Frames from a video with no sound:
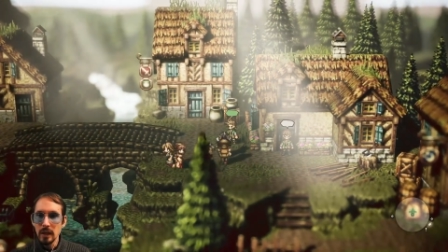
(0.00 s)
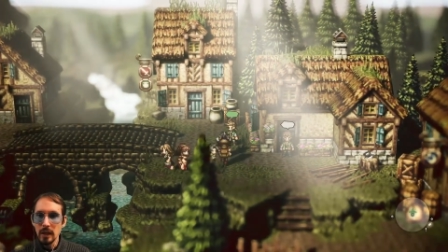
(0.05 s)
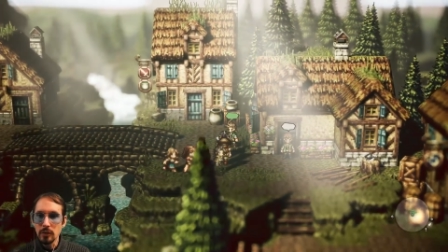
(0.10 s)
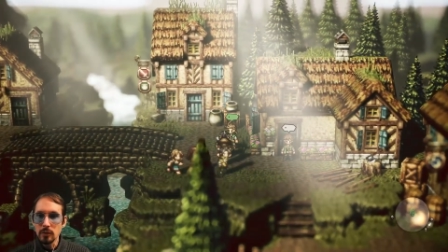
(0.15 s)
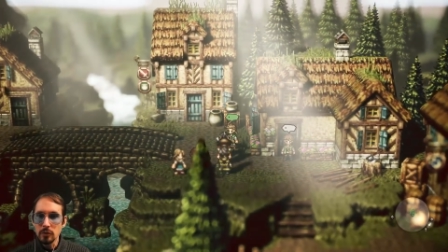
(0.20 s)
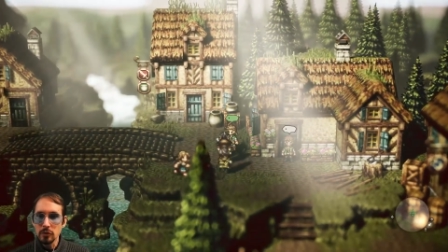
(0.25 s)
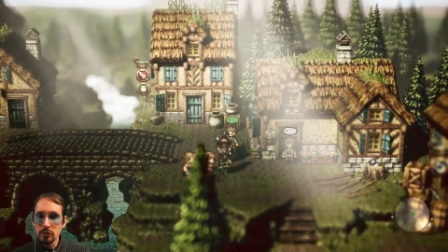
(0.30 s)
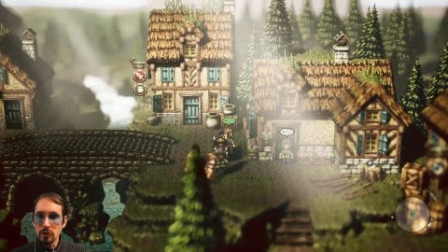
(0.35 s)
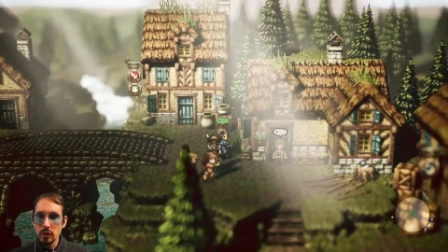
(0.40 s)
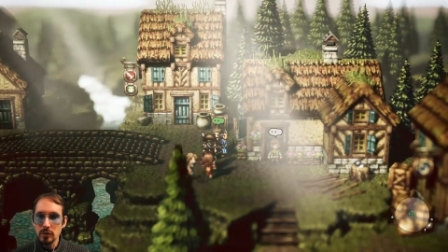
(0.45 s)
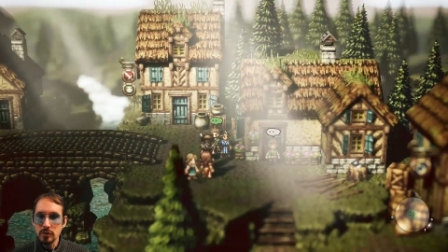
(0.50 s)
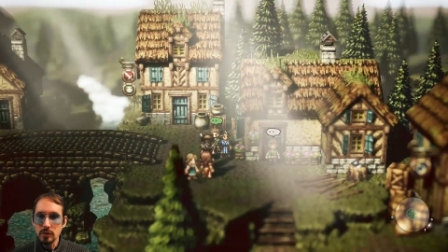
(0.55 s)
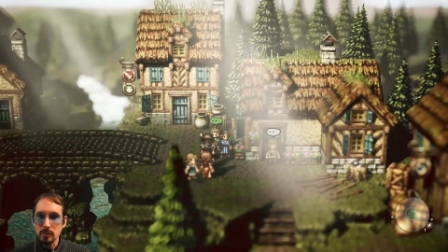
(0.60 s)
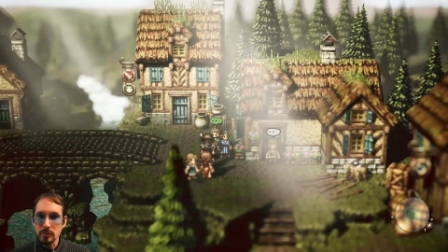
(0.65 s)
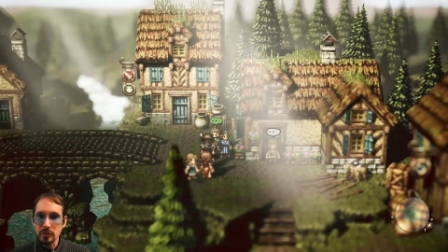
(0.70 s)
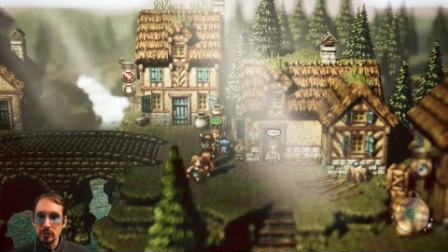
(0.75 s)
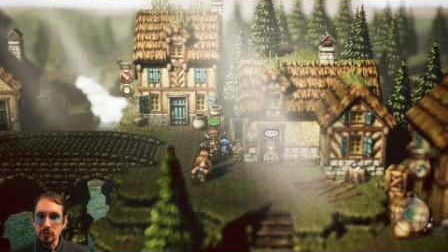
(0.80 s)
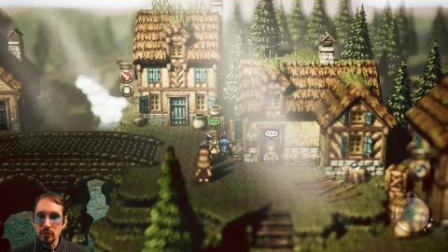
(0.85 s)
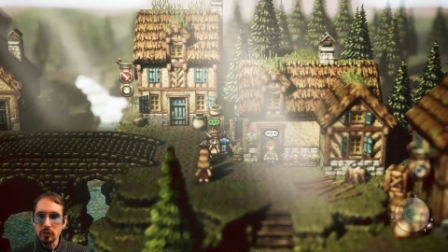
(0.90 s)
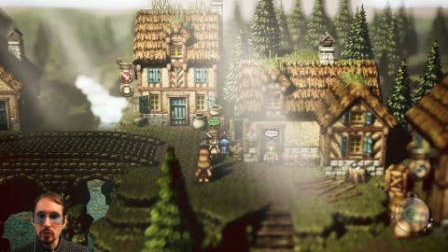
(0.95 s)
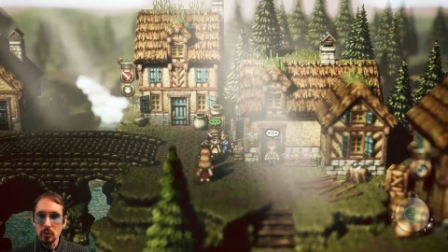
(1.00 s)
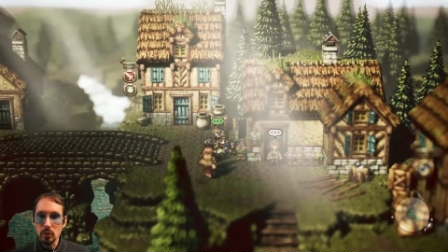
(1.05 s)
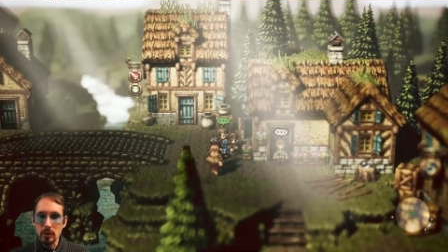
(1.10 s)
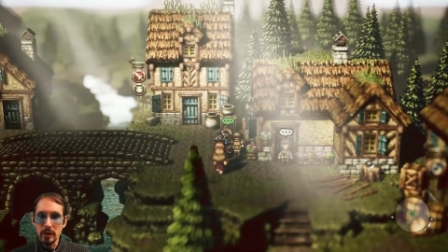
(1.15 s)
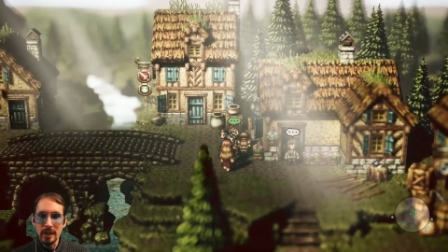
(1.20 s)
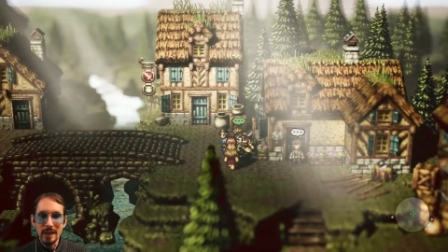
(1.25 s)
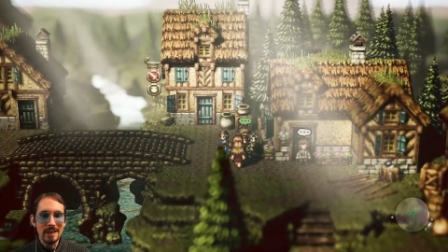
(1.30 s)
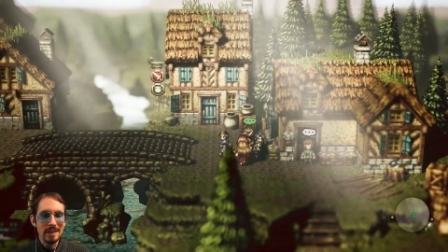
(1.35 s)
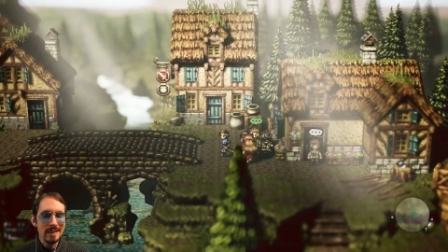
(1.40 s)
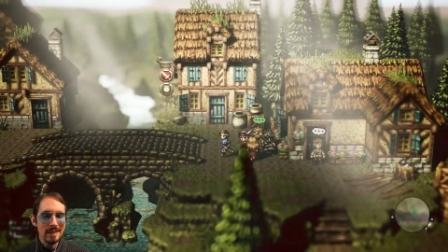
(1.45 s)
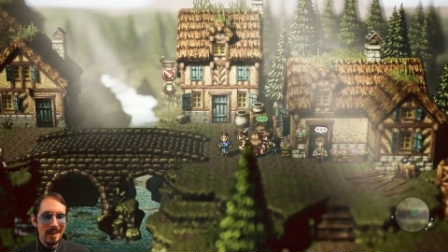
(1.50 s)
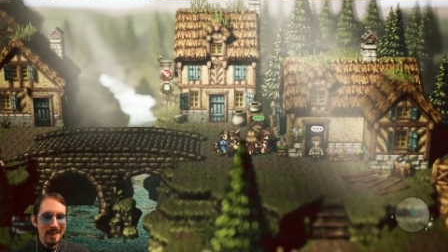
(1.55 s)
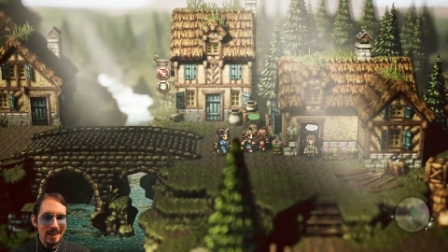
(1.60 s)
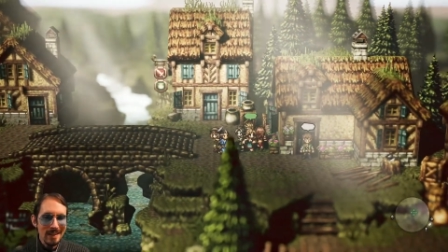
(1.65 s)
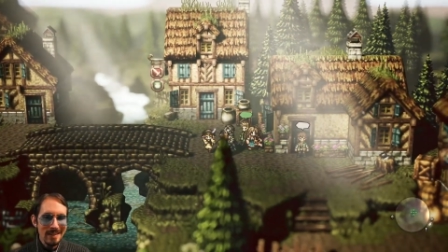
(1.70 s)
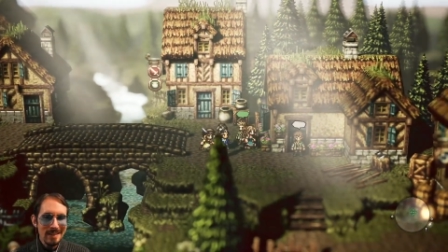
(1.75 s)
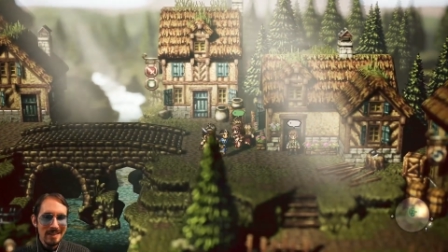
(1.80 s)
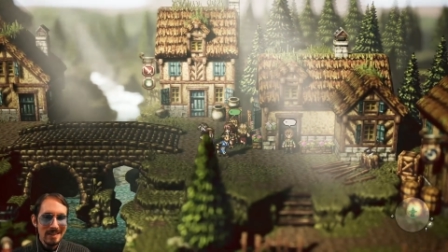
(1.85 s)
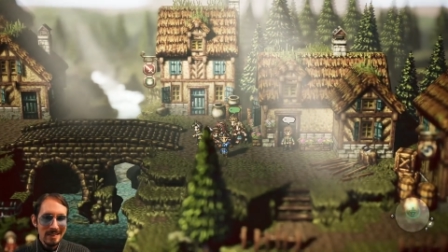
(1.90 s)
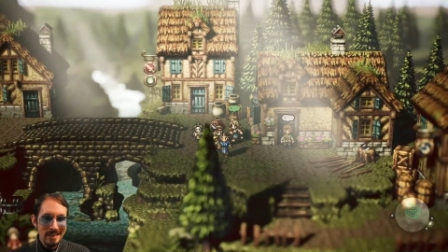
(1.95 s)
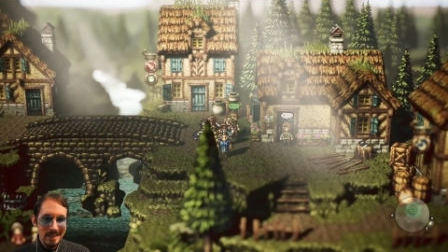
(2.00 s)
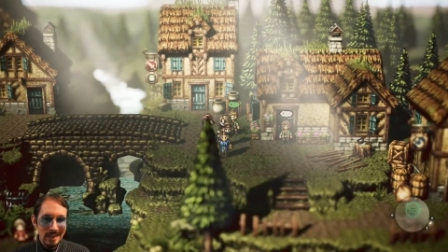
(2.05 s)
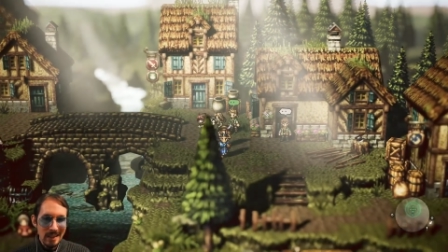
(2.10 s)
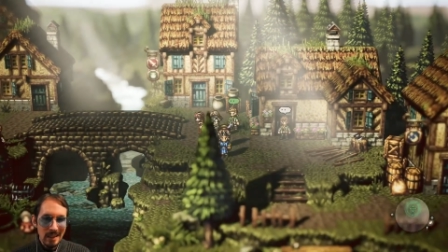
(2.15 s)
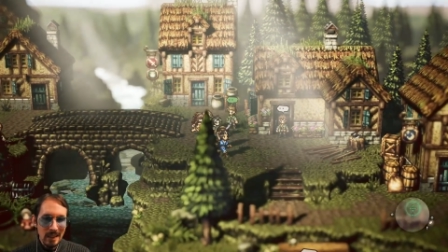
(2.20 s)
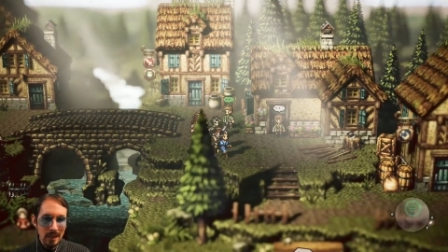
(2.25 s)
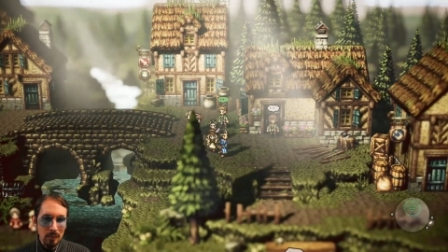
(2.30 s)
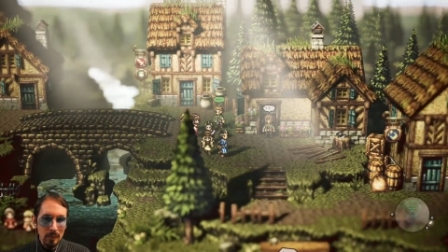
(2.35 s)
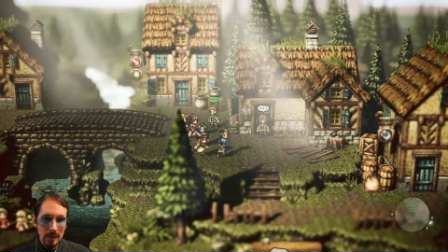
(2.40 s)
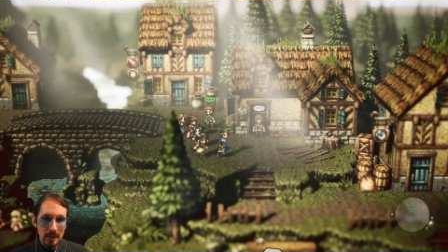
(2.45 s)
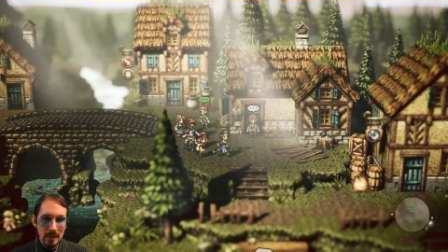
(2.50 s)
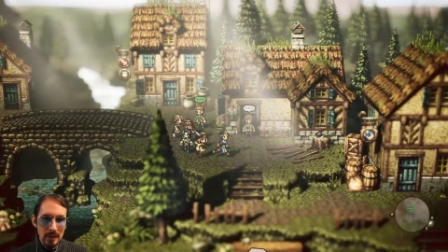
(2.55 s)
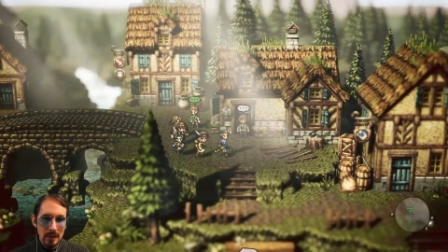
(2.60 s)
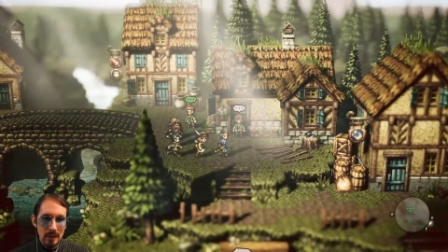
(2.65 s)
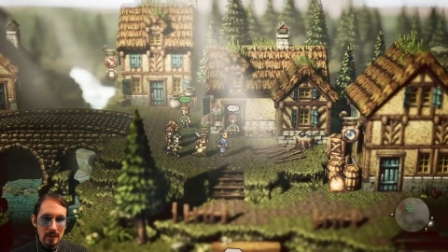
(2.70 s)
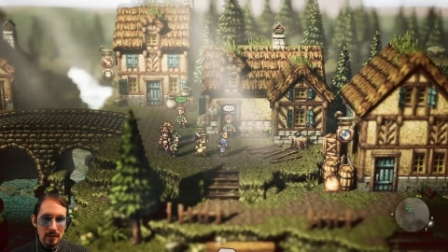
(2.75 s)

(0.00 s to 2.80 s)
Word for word: and you start somebody's story, it does seem